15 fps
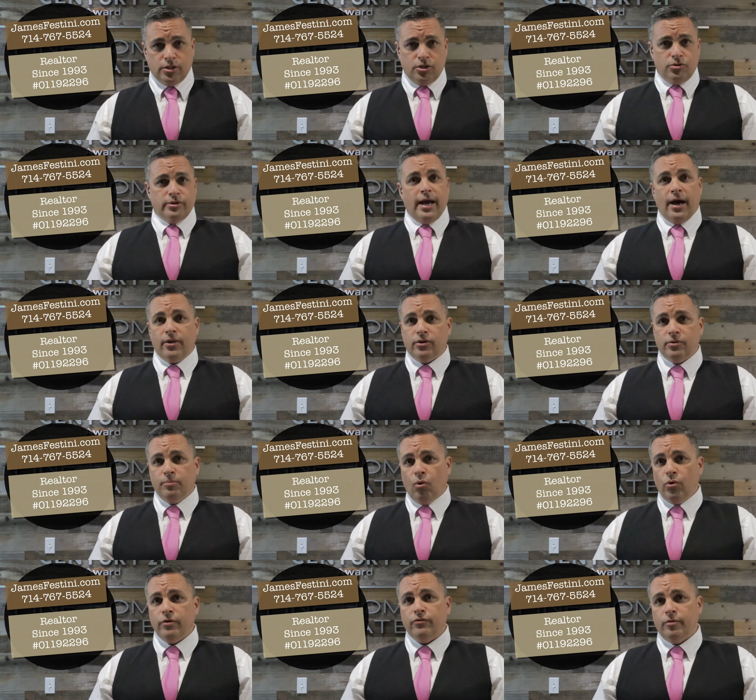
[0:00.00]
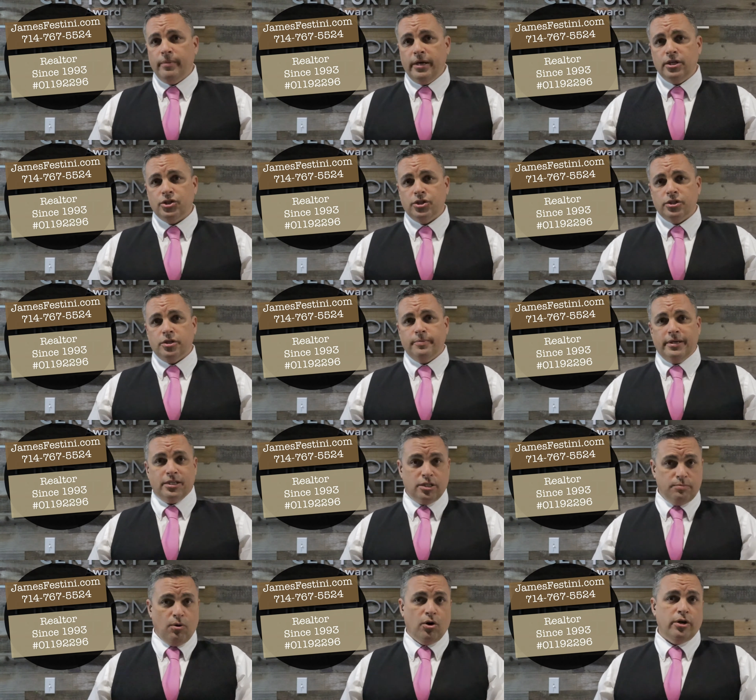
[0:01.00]
as you gather more information to make
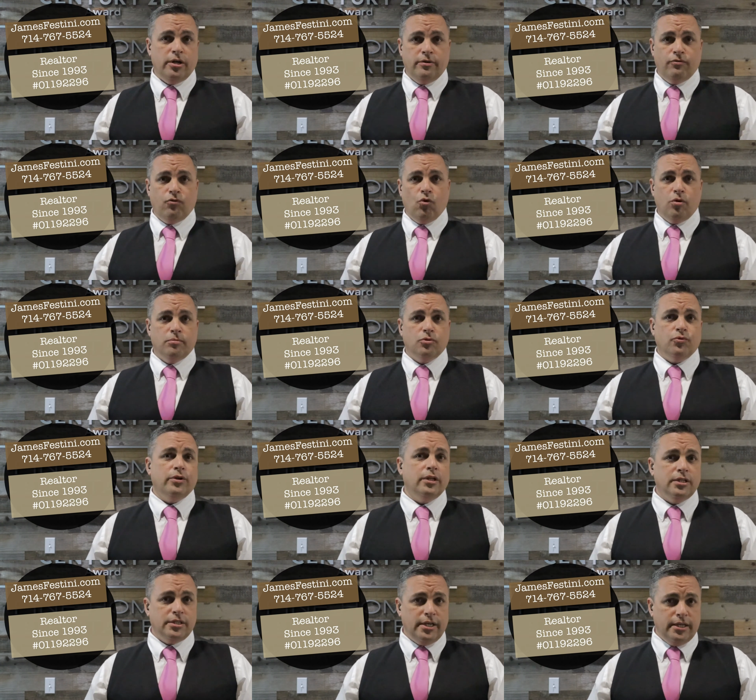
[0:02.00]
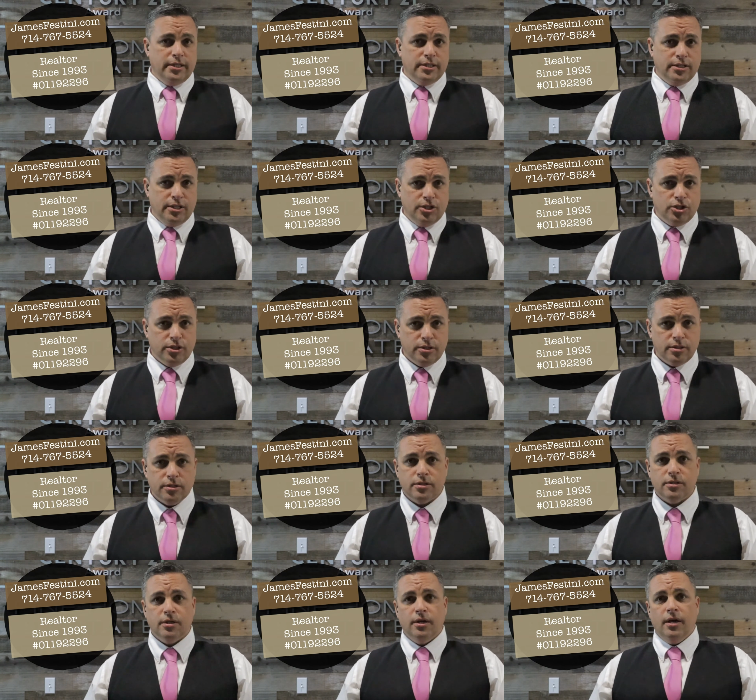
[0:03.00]
smart, informed real estate
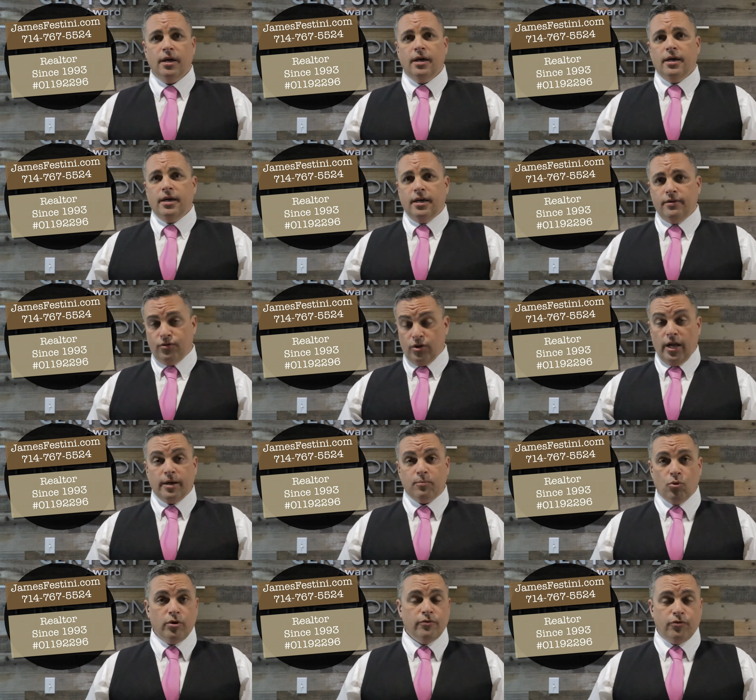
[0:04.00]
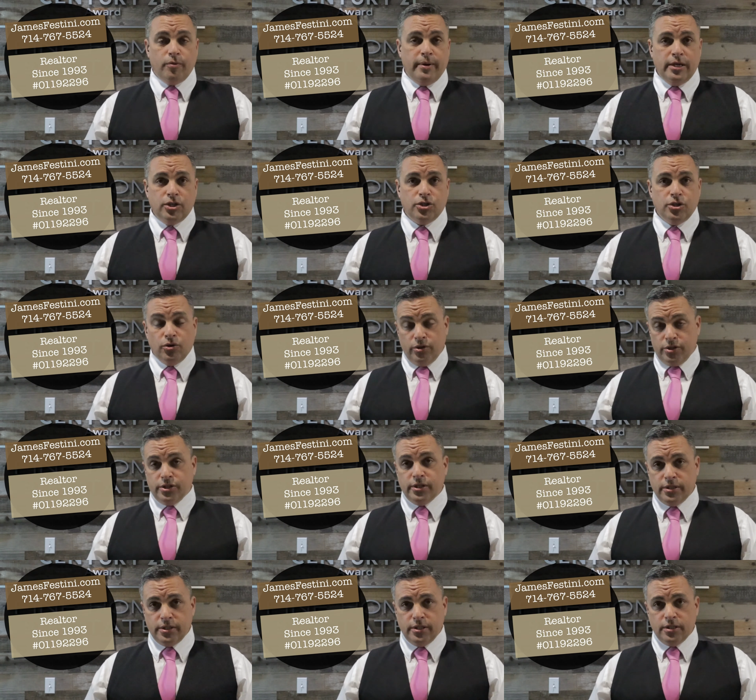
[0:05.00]
decisions. If you'd like more information or
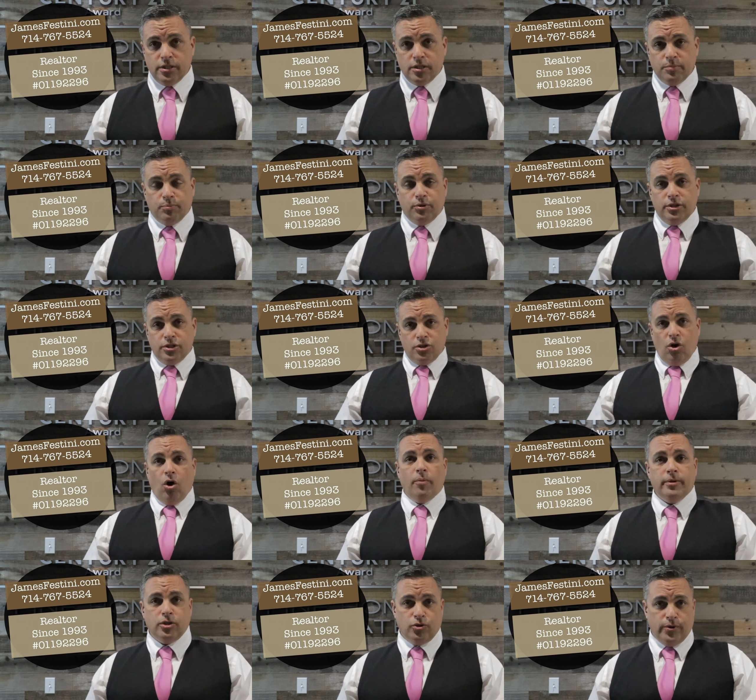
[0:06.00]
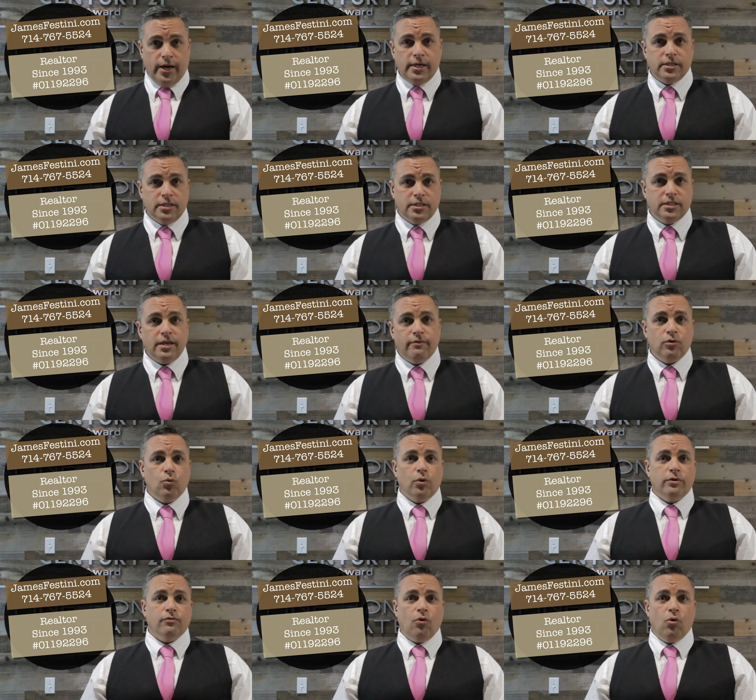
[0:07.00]
assistance, please call me direct at seven
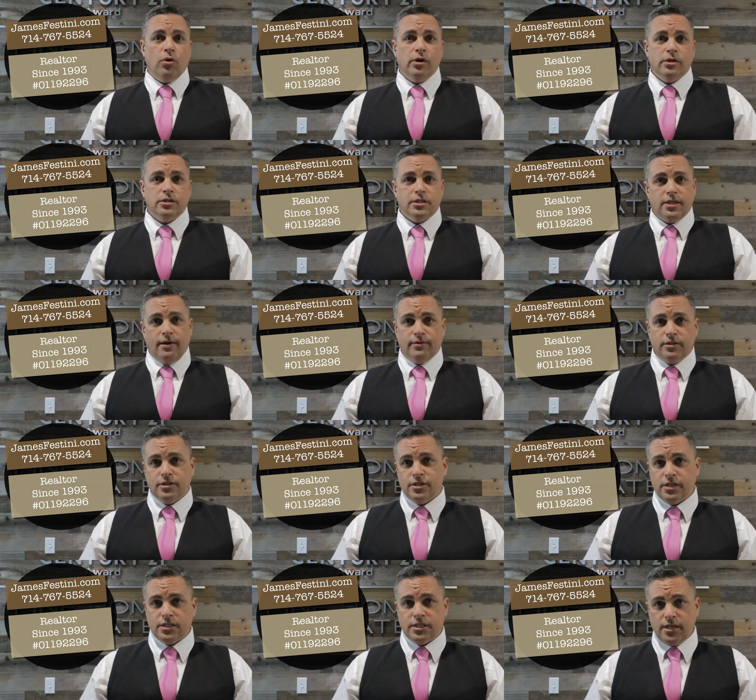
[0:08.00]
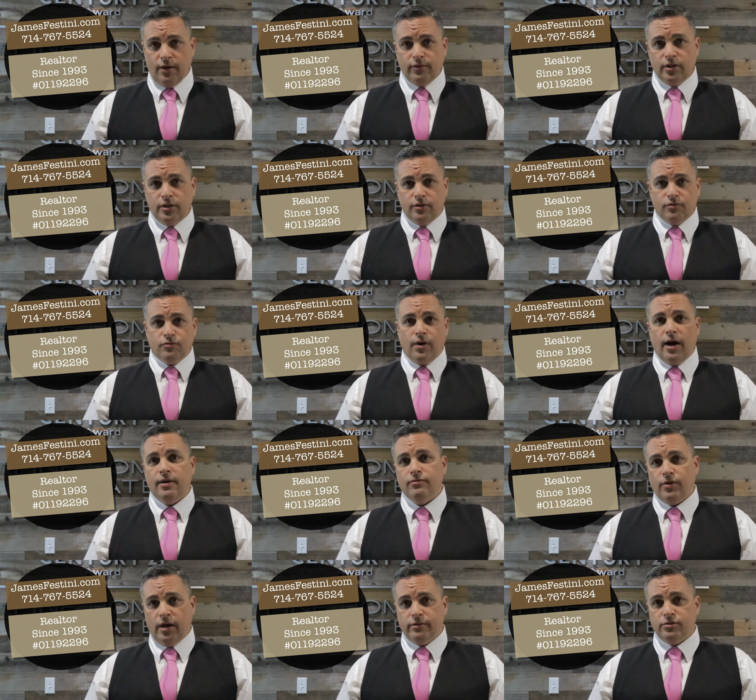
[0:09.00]
one four, seven six seven,
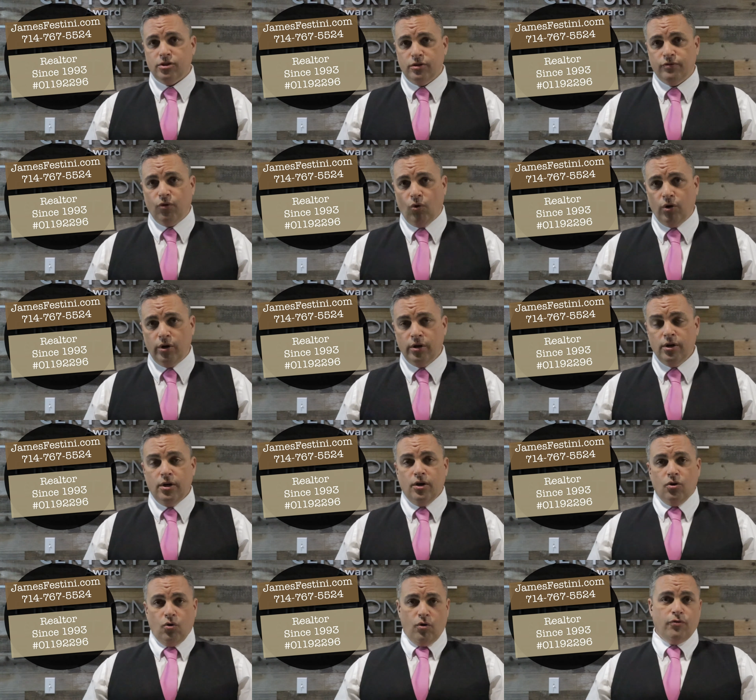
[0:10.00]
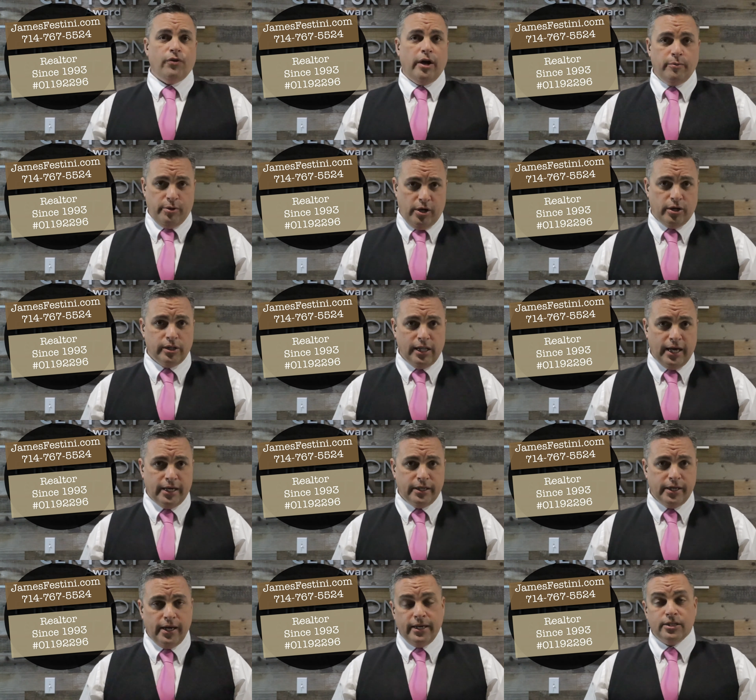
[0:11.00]
five five two four or find me
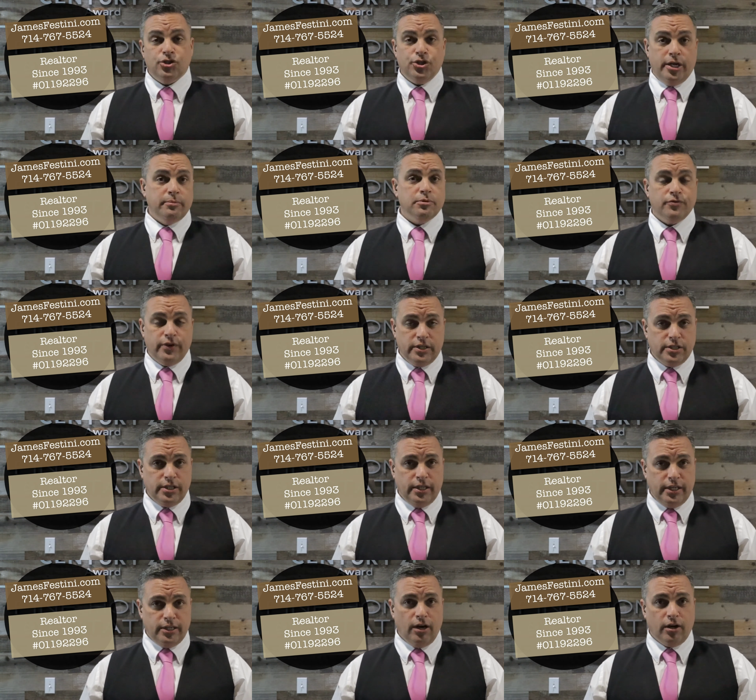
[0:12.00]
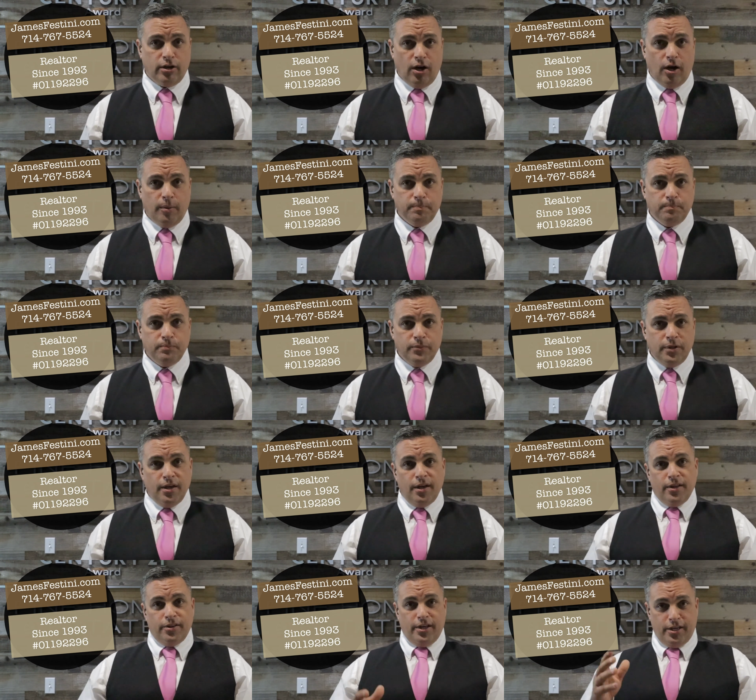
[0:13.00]
online at james festini dot com.
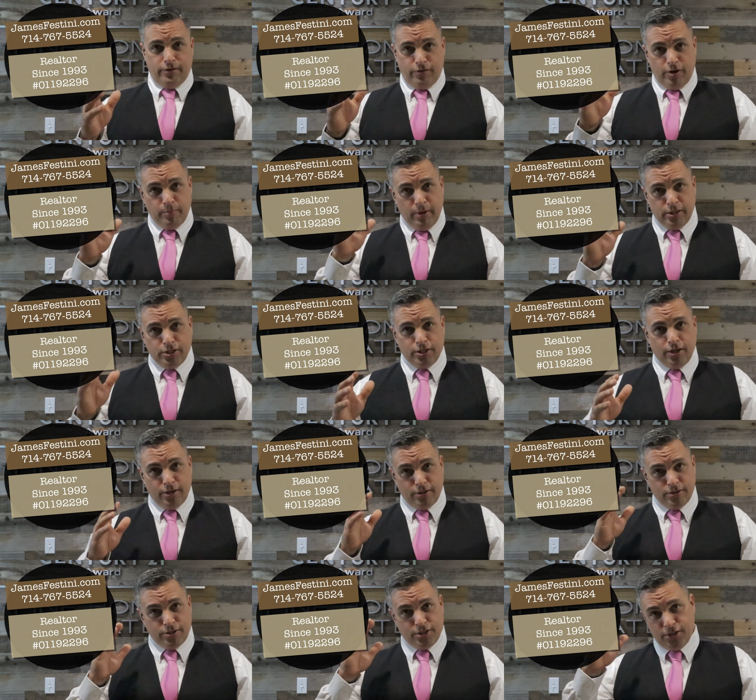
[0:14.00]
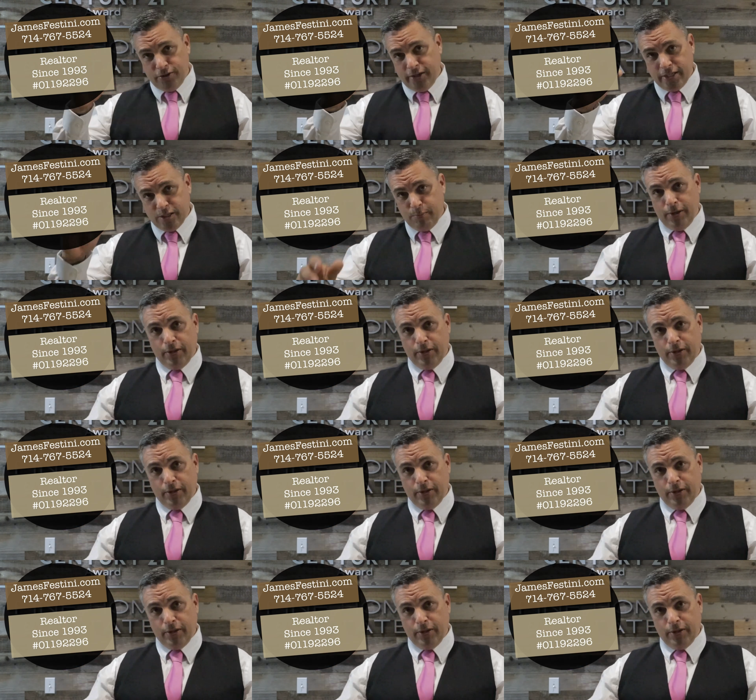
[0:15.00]
Thank you very much, and I'll see you next